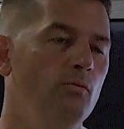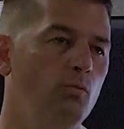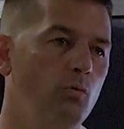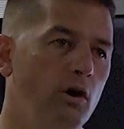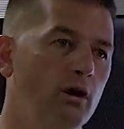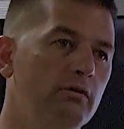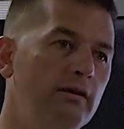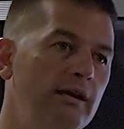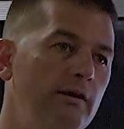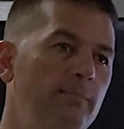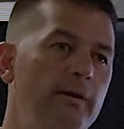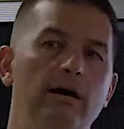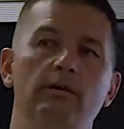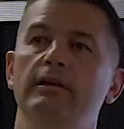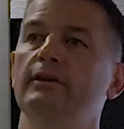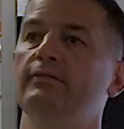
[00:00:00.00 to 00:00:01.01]
worry
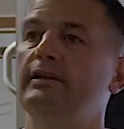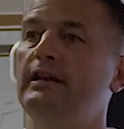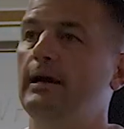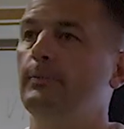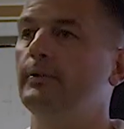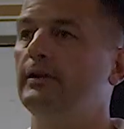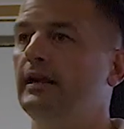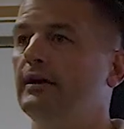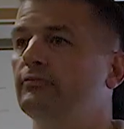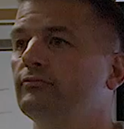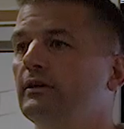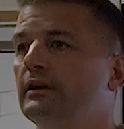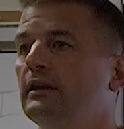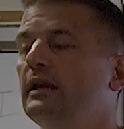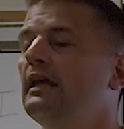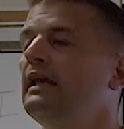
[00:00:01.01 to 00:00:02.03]
about giving
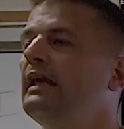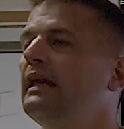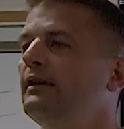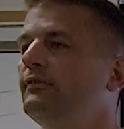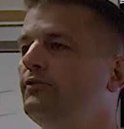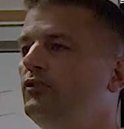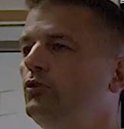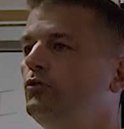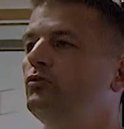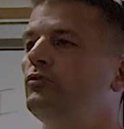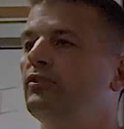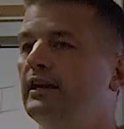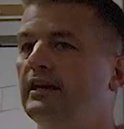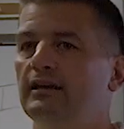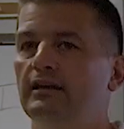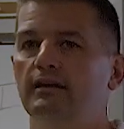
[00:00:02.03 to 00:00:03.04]
epinephrine. If you
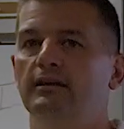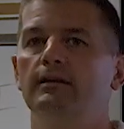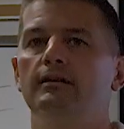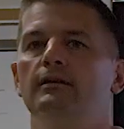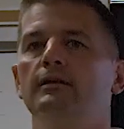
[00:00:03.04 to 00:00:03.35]
think